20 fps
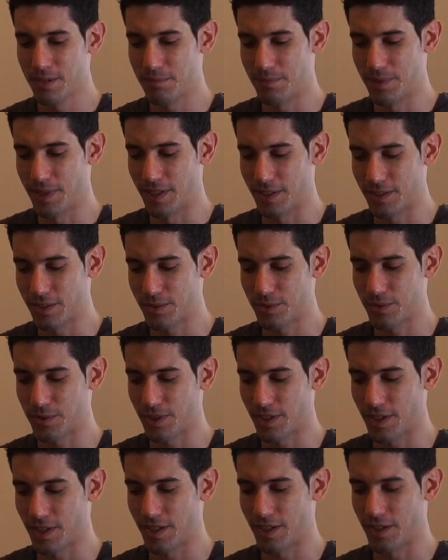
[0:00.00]
But
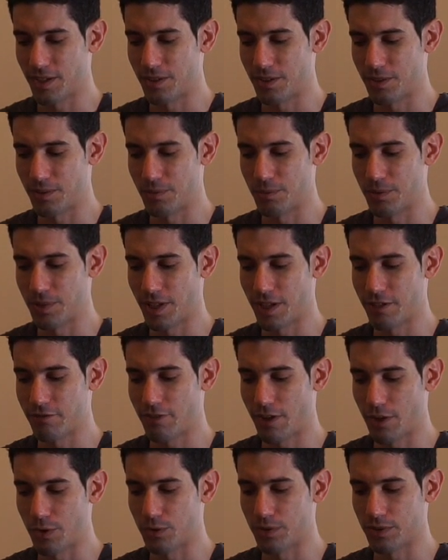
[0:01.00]
uh, when I
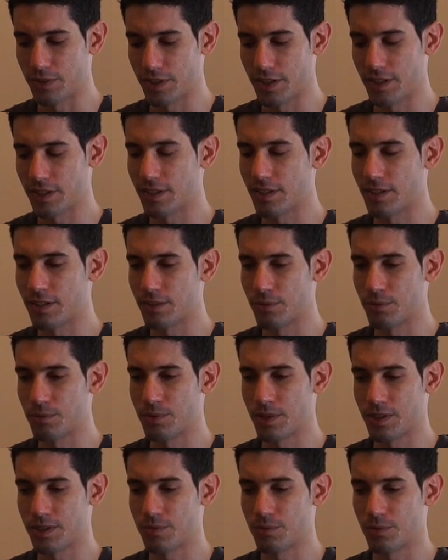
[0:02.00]
found Greg and what,